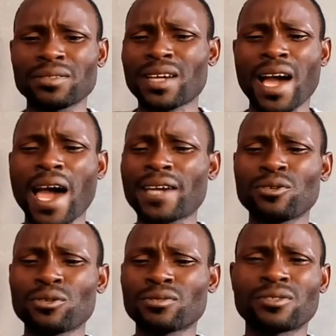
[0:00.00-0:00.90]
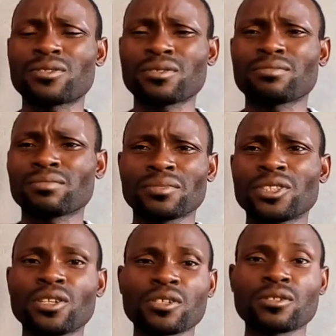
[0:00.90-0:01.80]
I don't
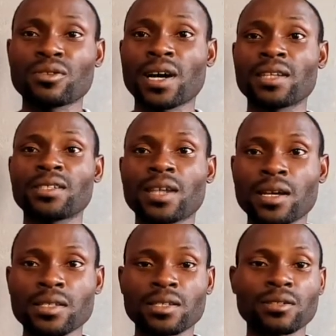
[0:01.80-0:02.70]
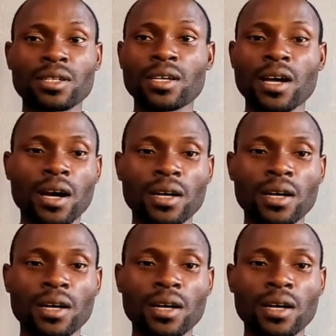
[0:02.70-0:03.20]
just look at it and say, okay,